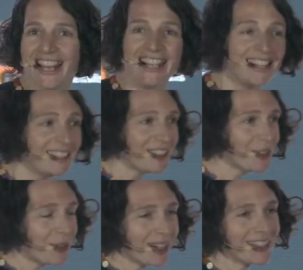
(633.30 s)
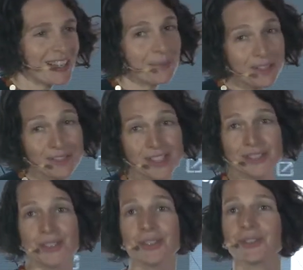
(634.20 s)
alien to academic
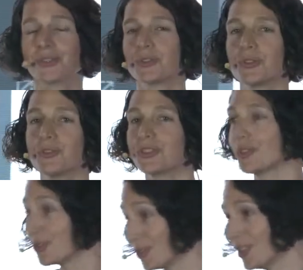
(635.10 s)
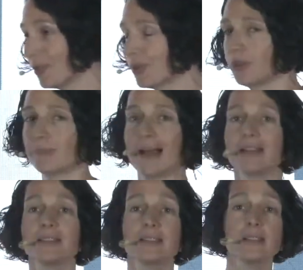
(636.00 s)
research, certainly in the
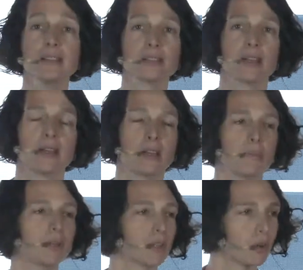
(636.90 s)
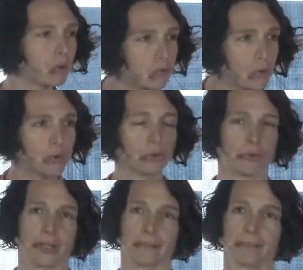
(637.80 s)
humanities, but a
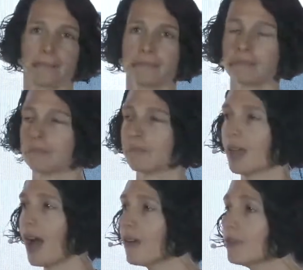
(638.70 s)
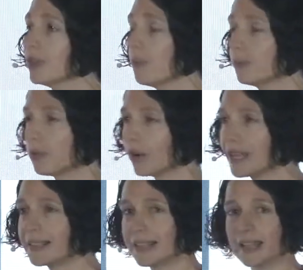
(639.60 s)
crucial one. Having
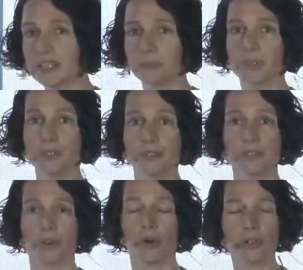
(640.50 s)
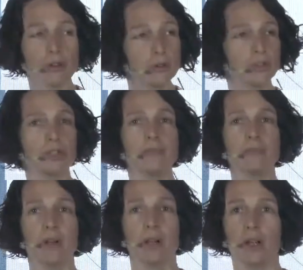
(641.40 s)
product experts on our
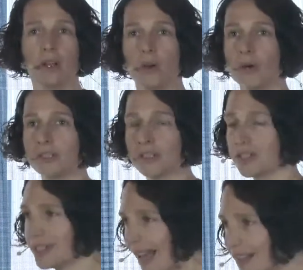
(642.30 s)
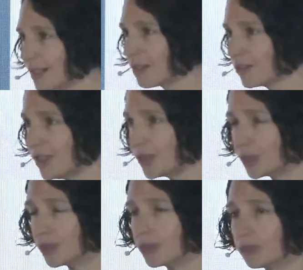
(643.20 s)
team who understand our
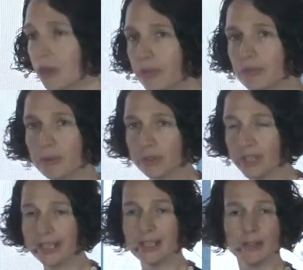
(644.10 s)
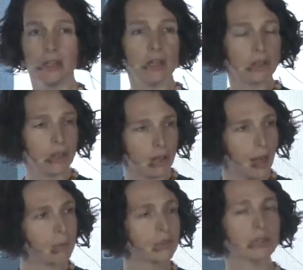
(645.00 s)
research through the daily
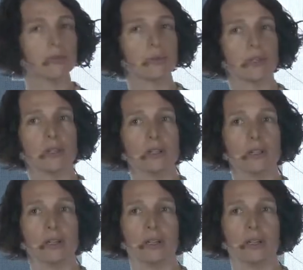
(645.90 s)
collaborative work